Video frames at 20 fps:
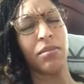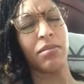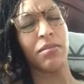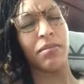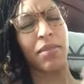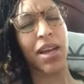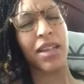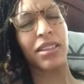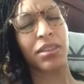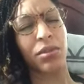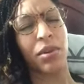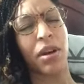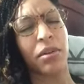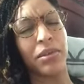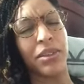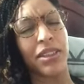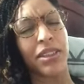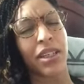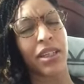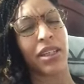back to what I
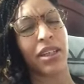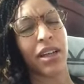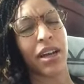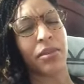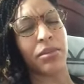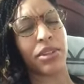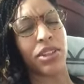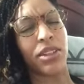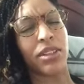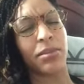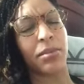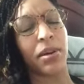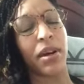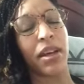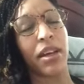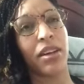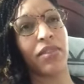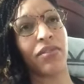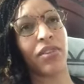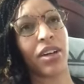was saying, I was just
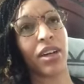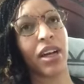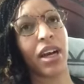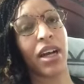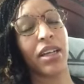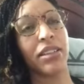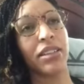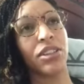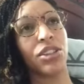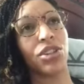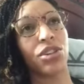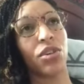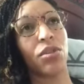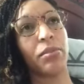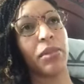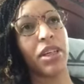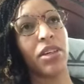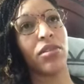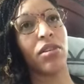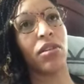praying for God to show
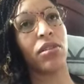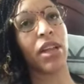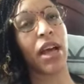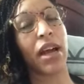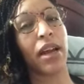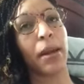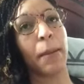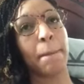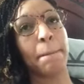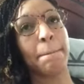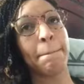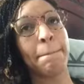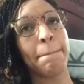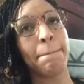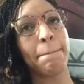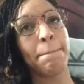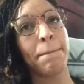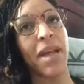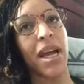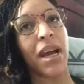me, you know, like,
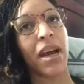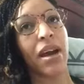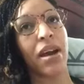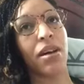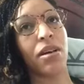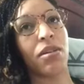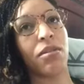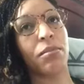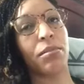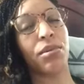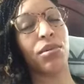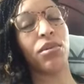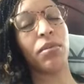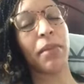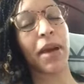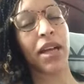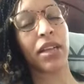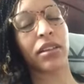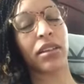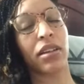how pull
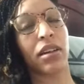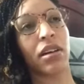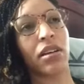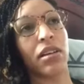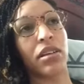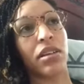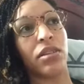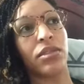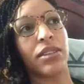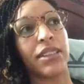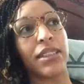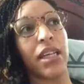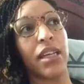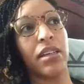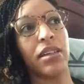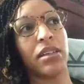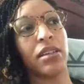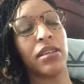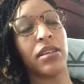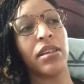back the curtain on
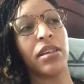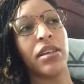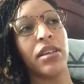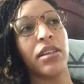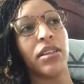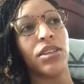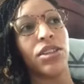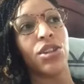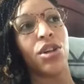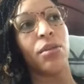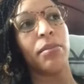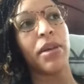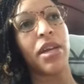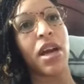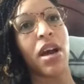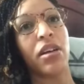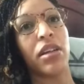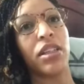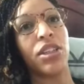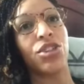Satan. Show me
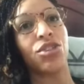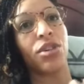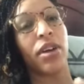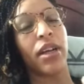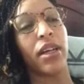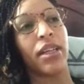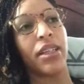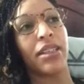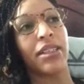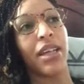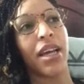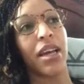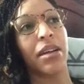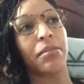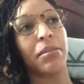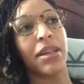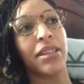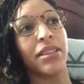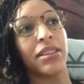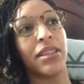how he's trying to attack
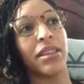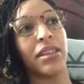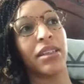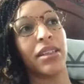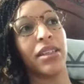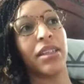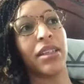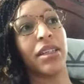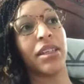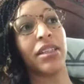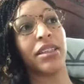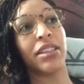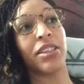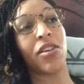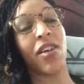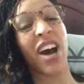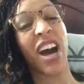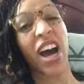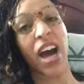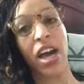my son
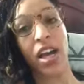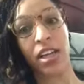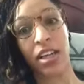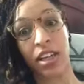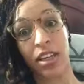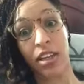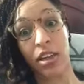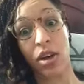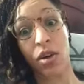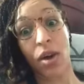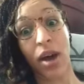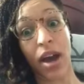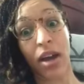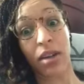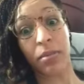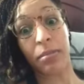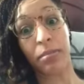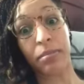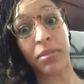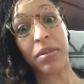so I can know how
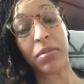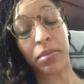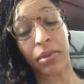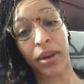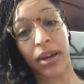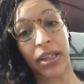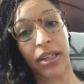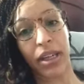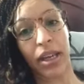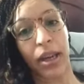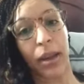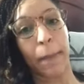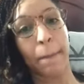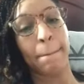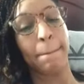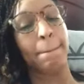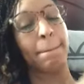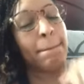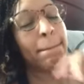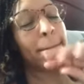to be praying.
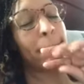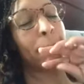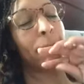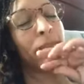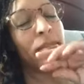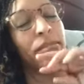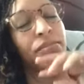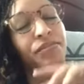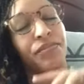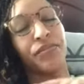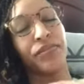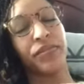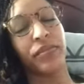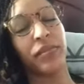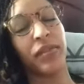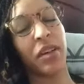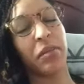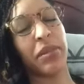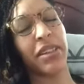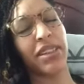
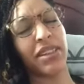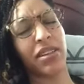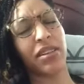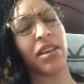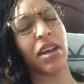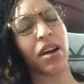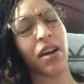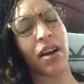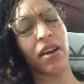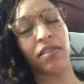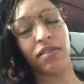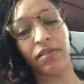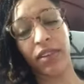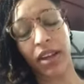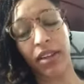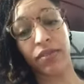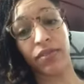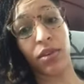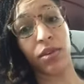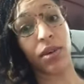Let me tell y'all how
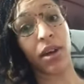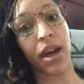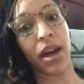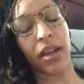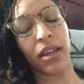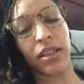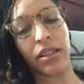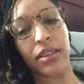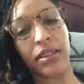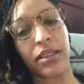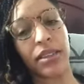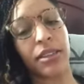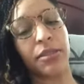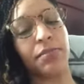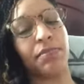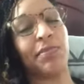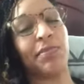faithful God is.